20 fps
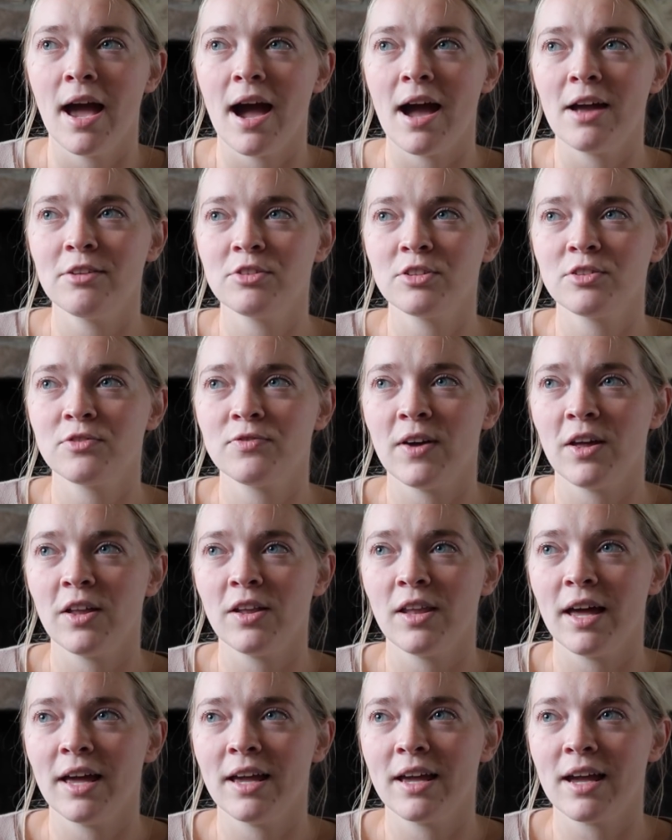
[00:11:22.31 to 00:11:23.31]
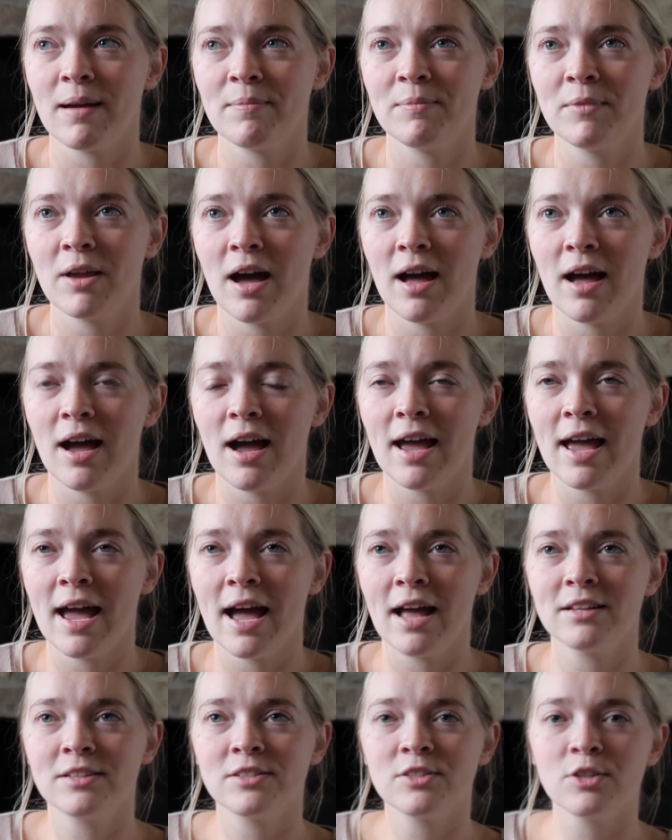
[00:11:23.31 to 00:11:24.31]
I just felt like I'm not, I
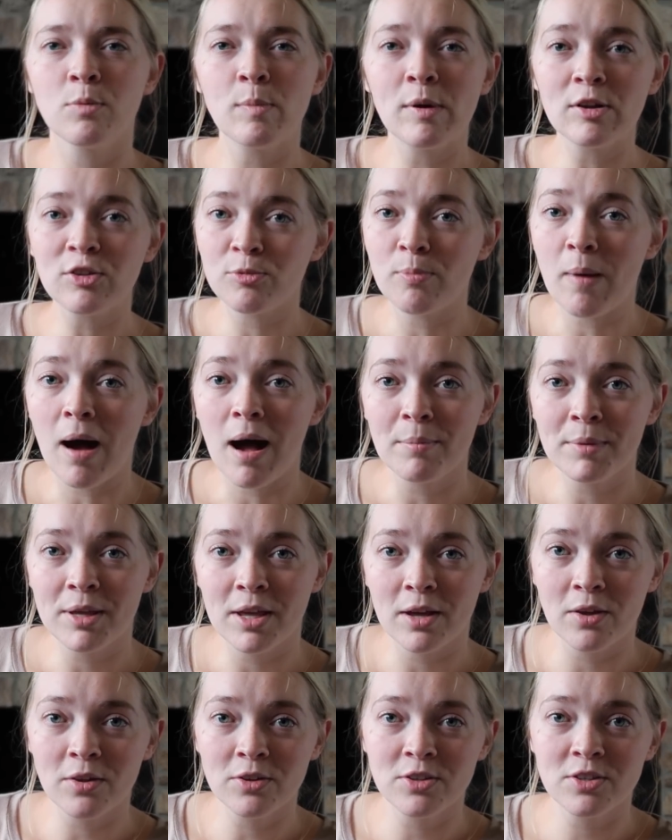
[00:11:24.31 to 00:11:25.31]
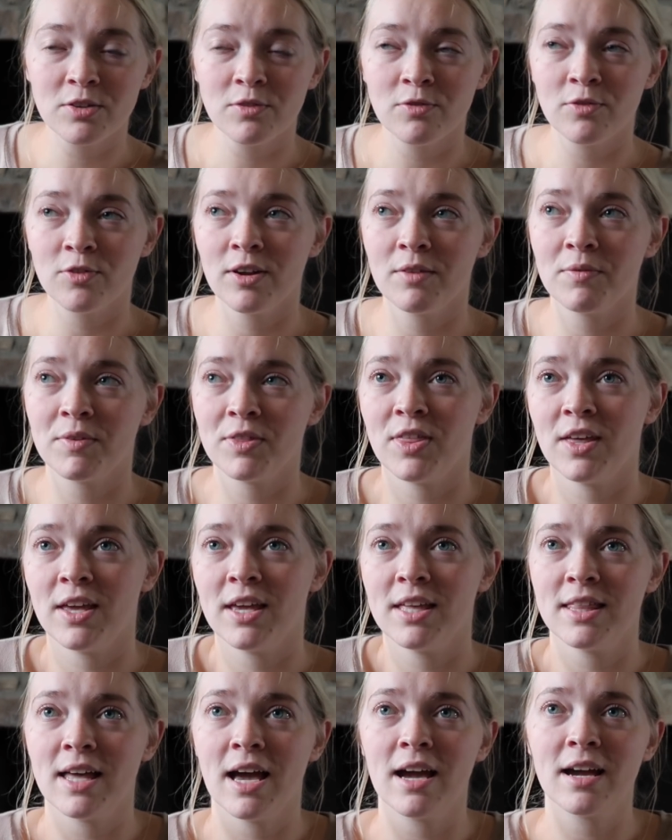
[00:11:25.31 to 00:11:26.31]
had so much mom guilt for even
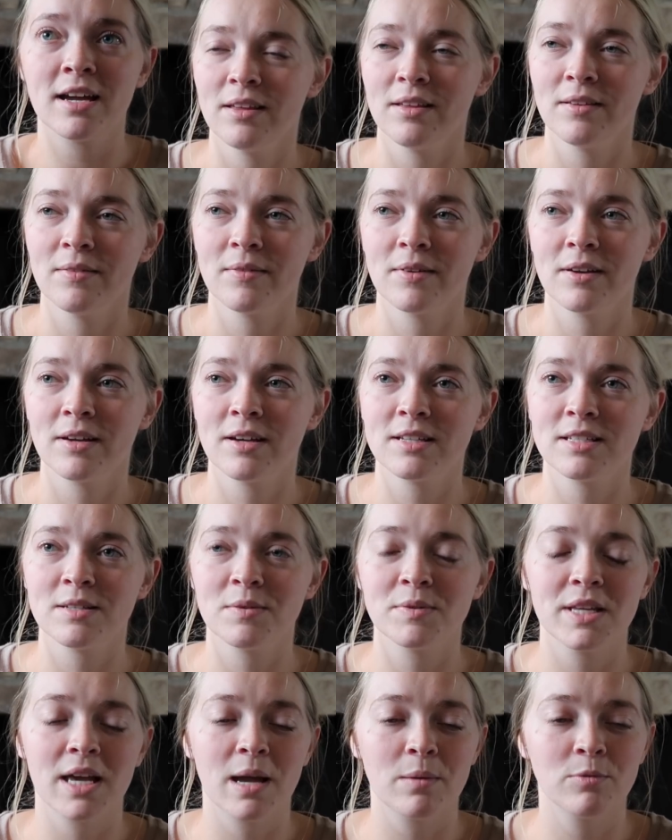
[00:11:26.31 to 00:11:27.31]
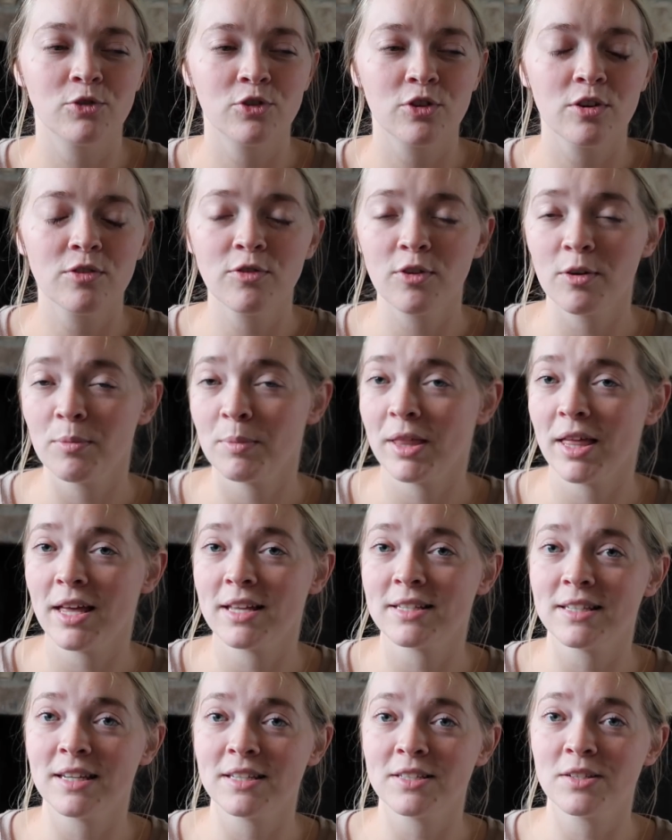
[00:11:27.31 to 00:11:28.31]
thinking that because I was like, I'm sure formula
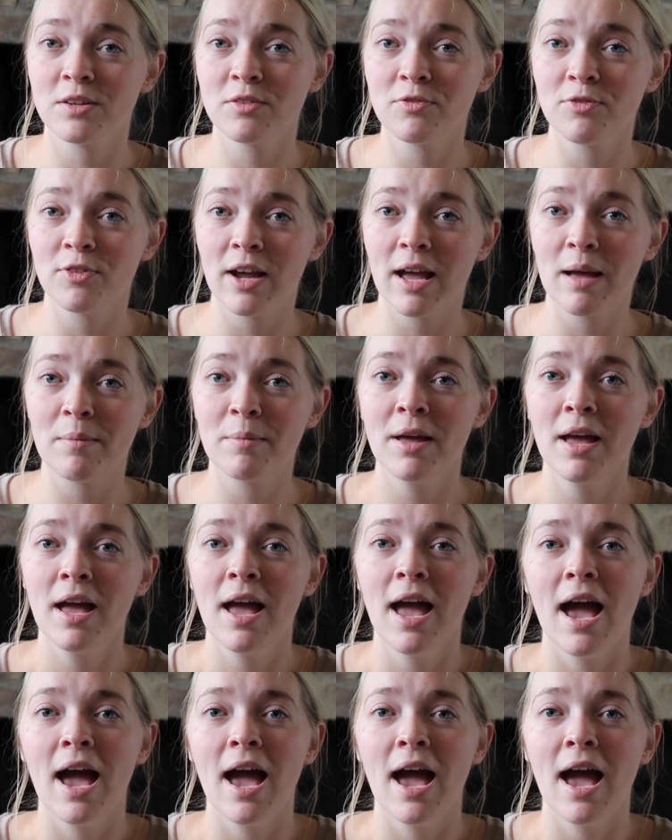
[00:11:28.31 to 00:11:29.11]
isn't as good for him.